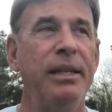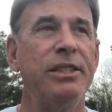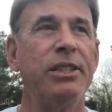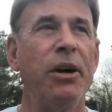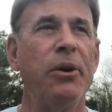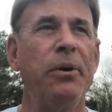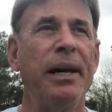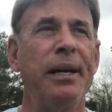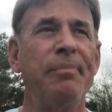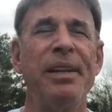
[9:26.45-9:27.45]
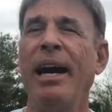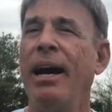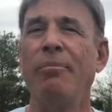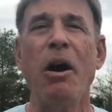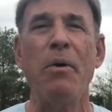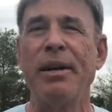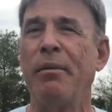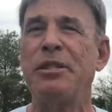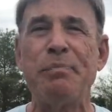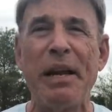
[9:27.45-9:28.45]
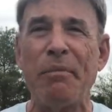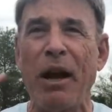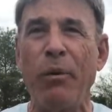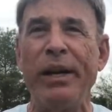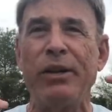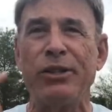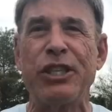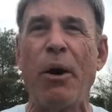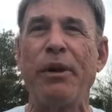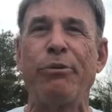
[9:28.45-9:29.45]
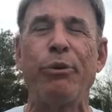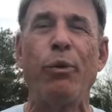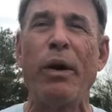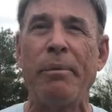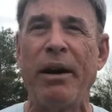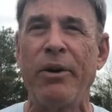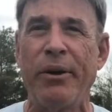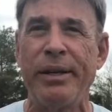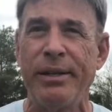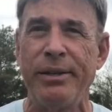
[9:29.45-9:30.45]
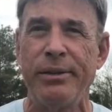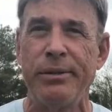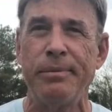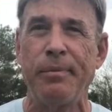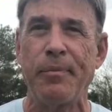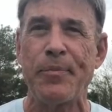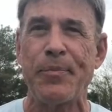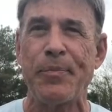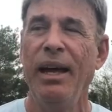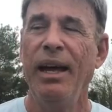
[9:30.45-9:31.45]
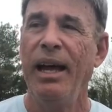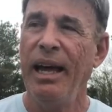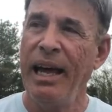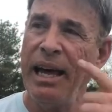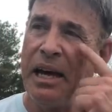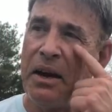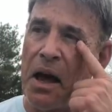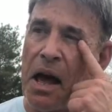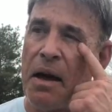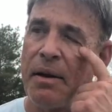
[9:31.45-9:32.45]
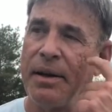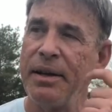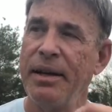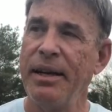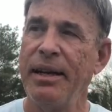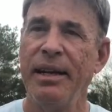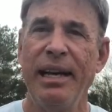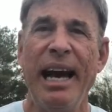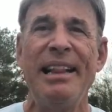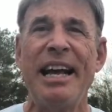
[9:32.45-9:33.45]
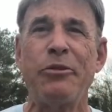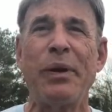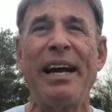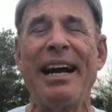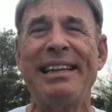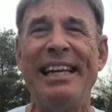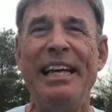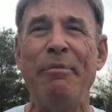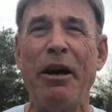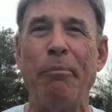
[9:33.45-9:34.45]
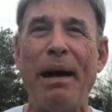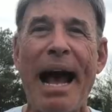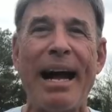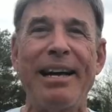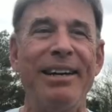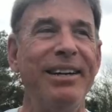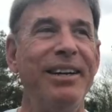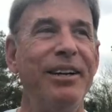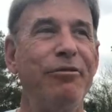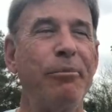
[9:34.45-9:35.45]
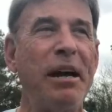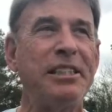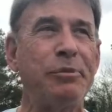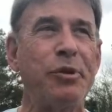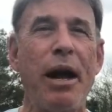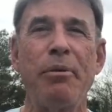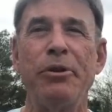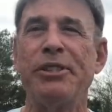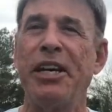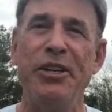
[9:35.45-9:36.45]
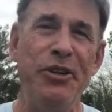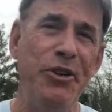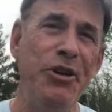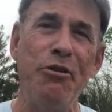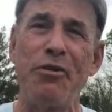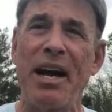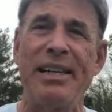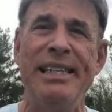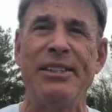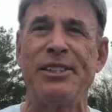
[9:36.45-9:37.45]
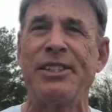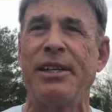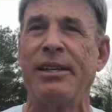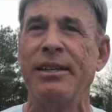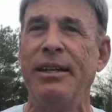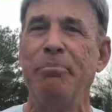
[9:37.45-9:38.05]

So yeah, I'm spinning my wheels, going through what am I going to do? And that's when I got the email back from my subscriber who said, you've got a deal, sir.